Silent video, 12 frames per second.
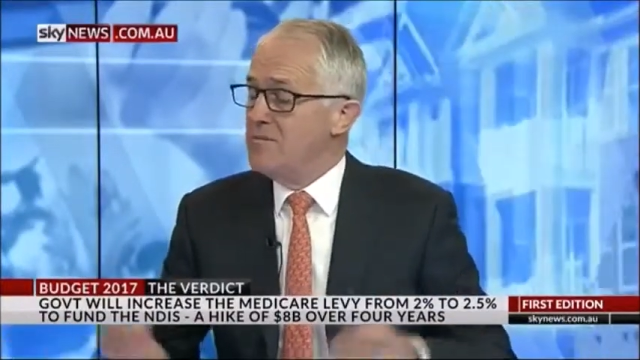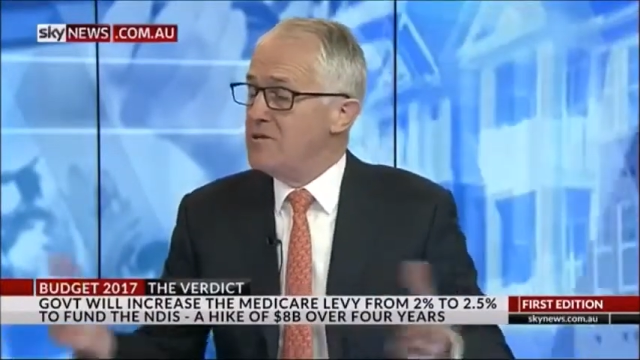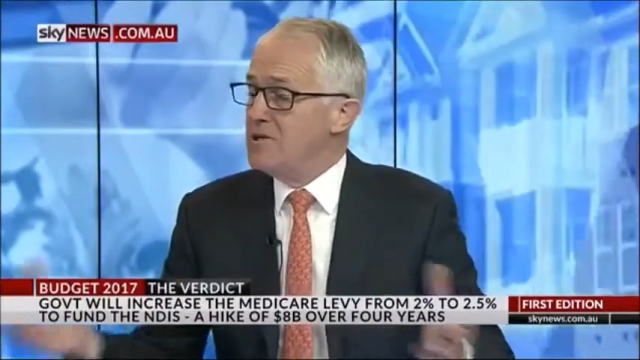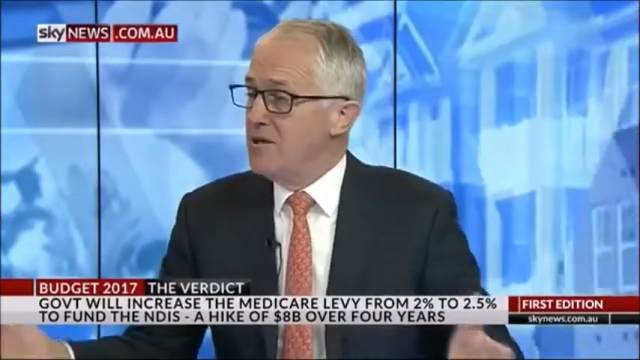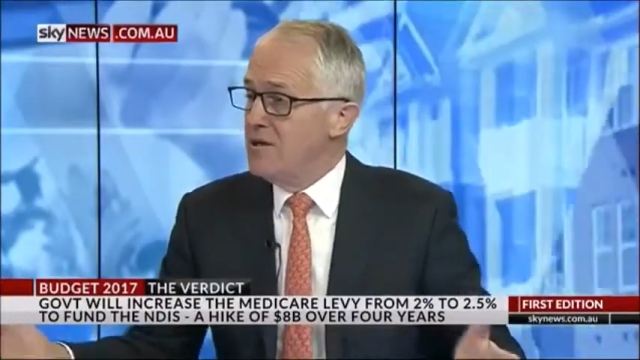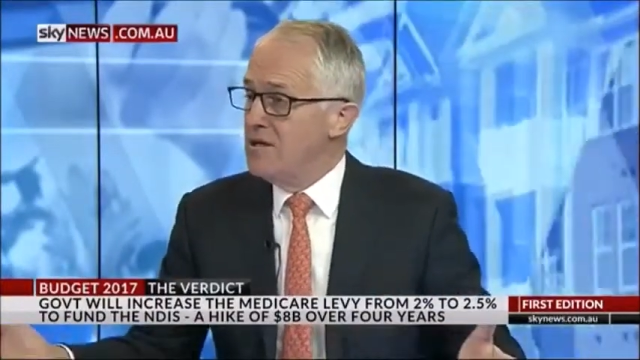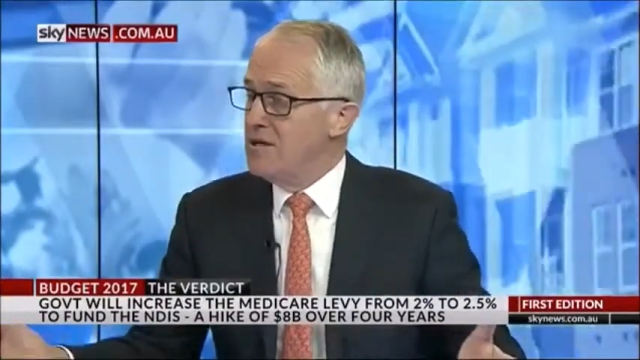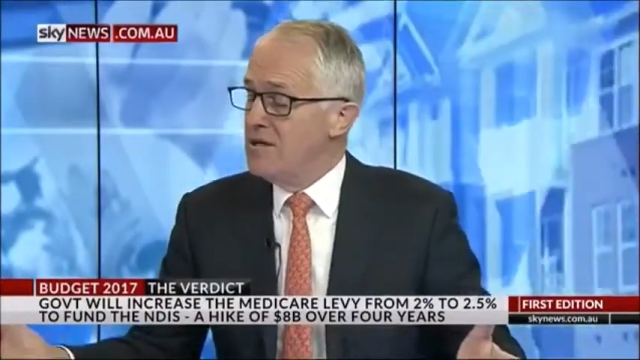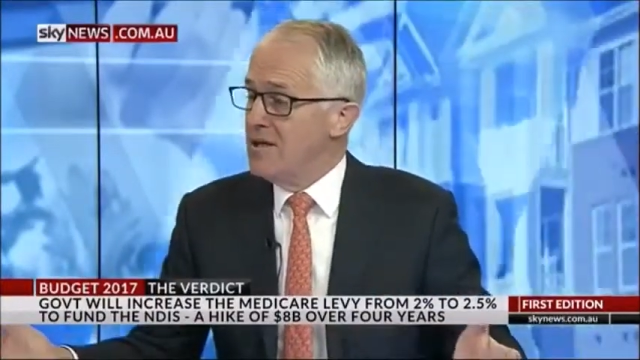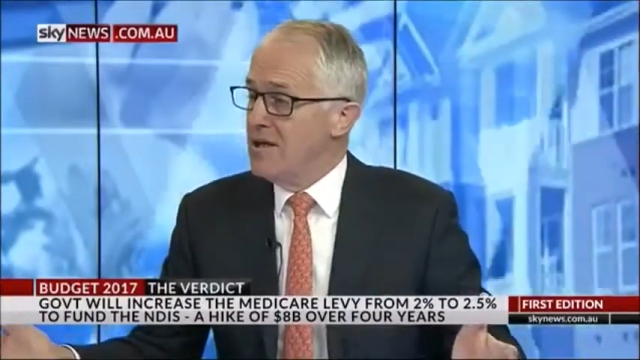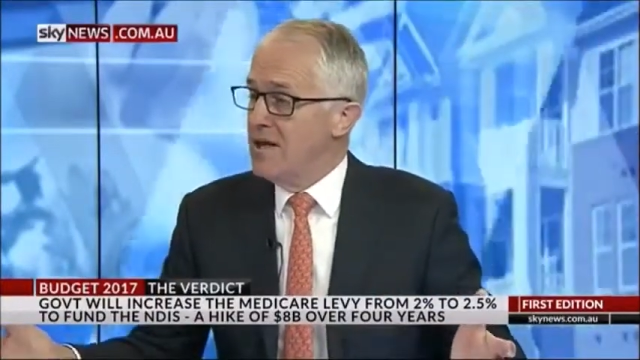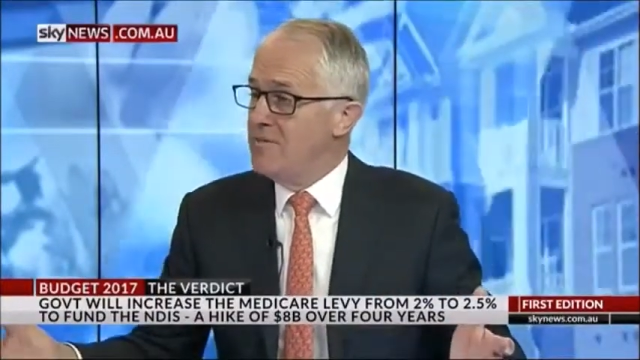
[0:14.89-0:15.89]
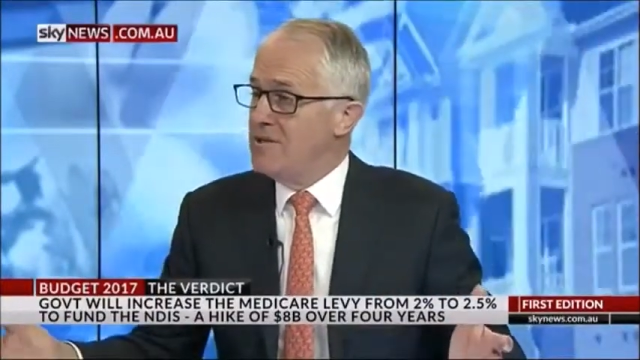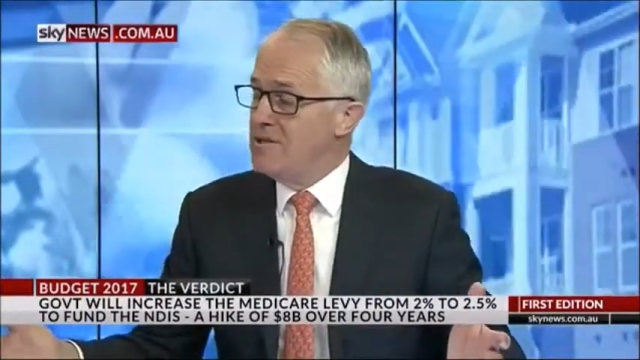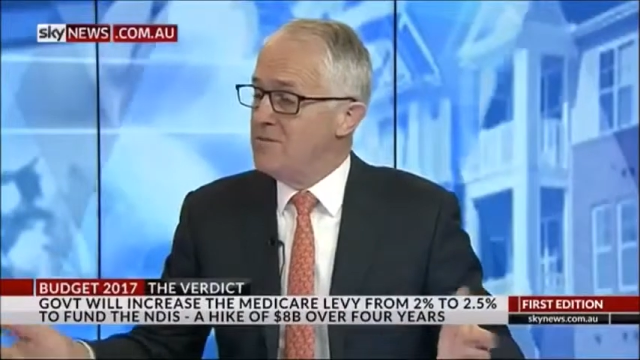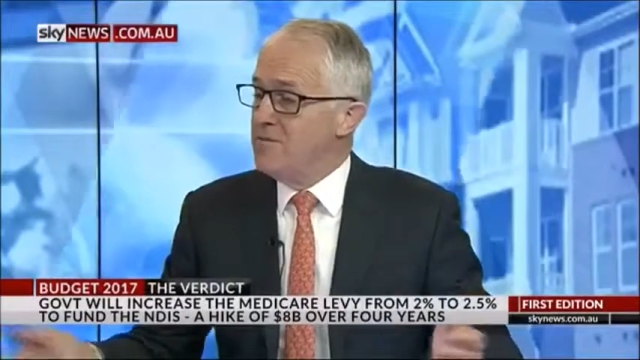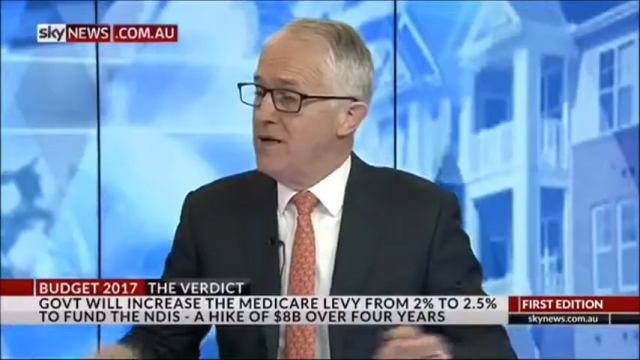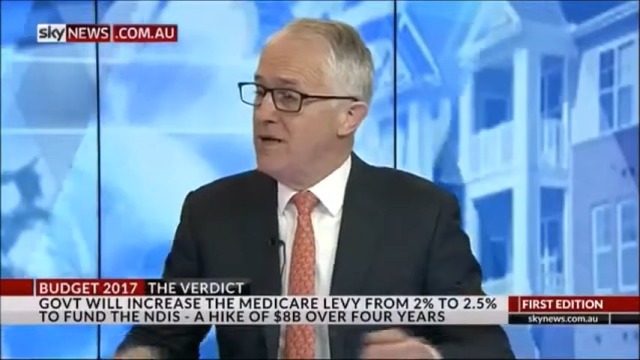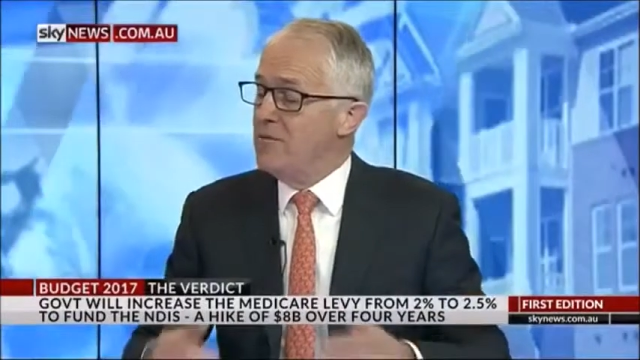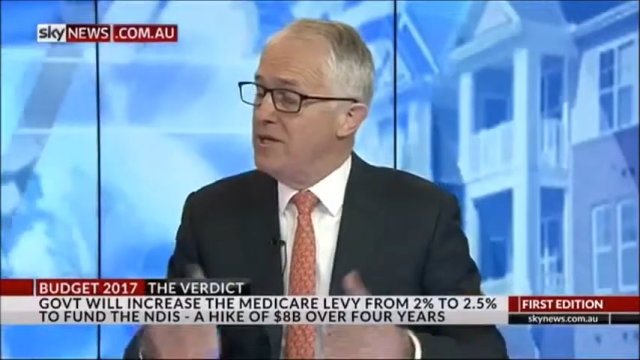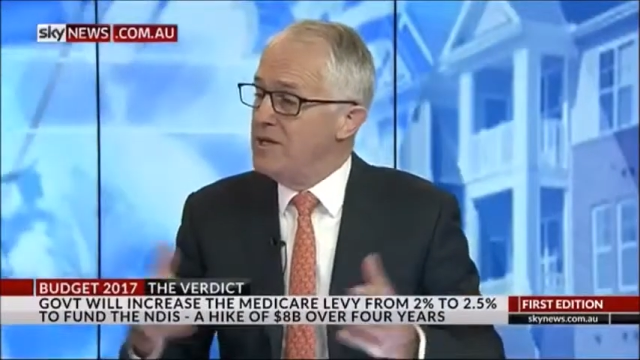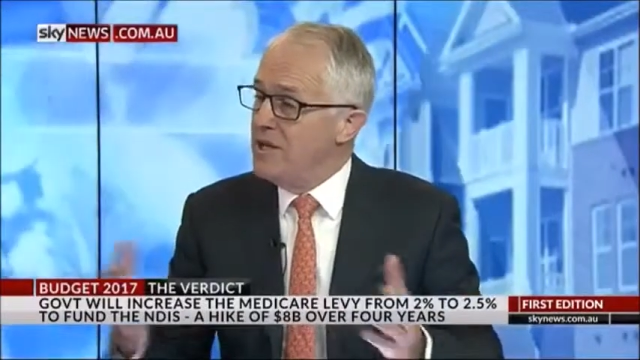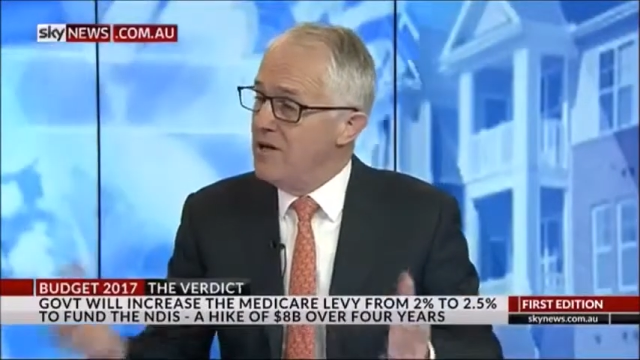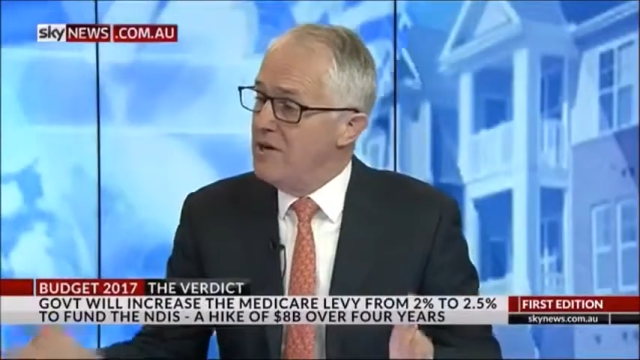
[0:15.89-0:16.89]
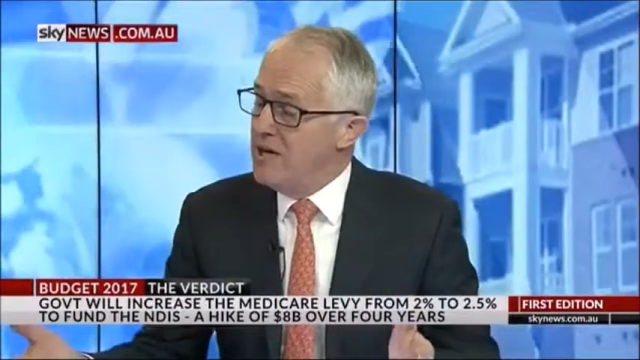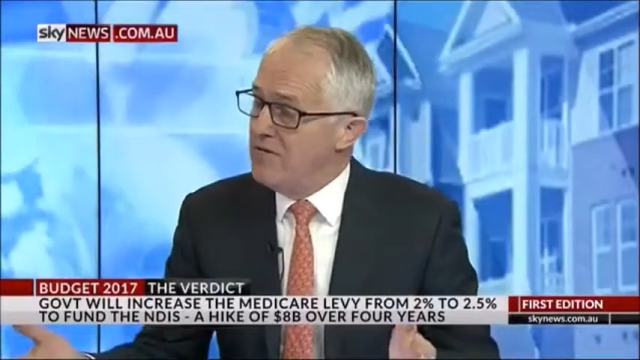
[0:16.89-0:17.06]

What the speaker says: I'm sorry, the cupboard is bare, we don't